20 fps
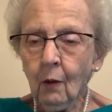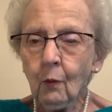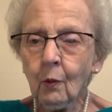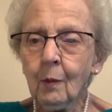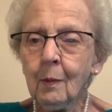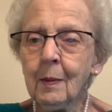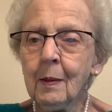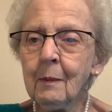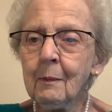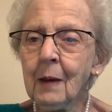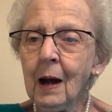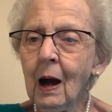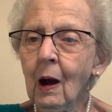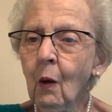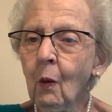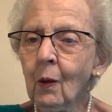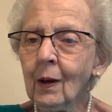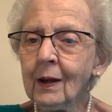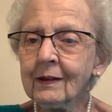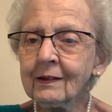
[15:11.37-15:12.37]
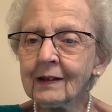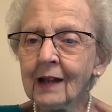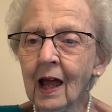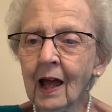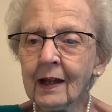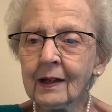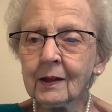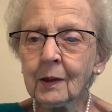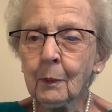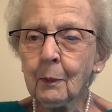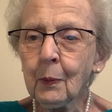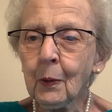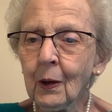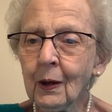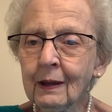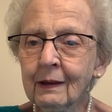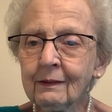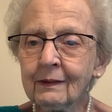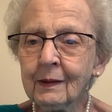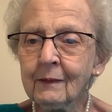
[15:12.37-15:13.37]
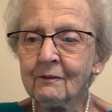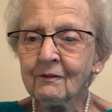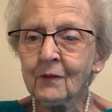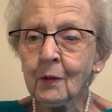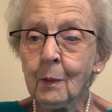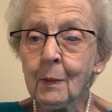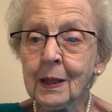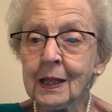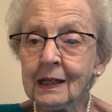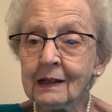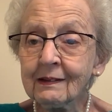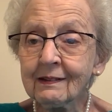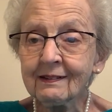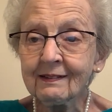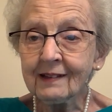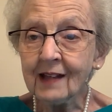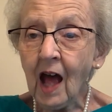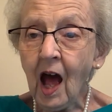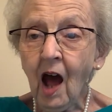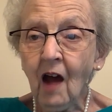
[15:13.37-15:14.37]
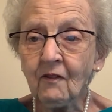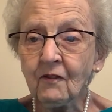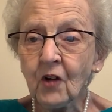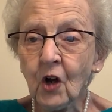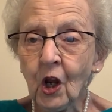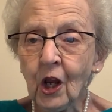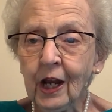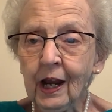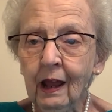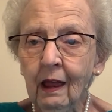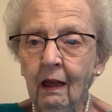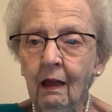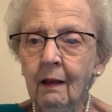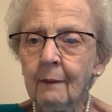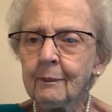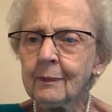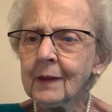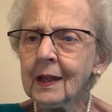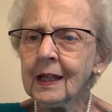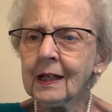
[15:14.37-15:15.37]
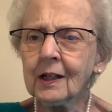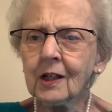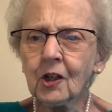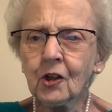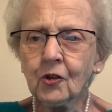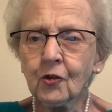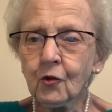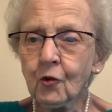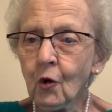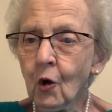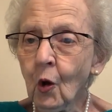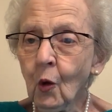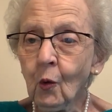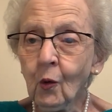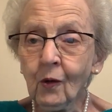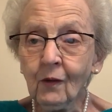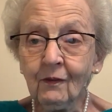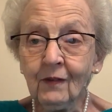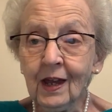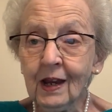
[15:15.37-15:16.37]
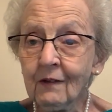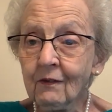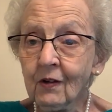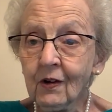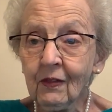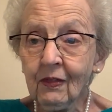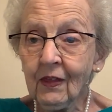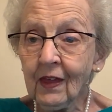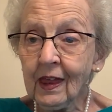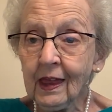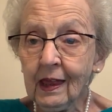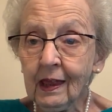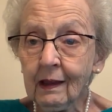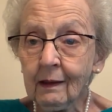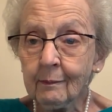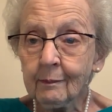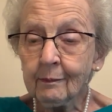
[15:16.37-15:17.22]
Remember, I always like to praise Him for being sovereign, in control of everything.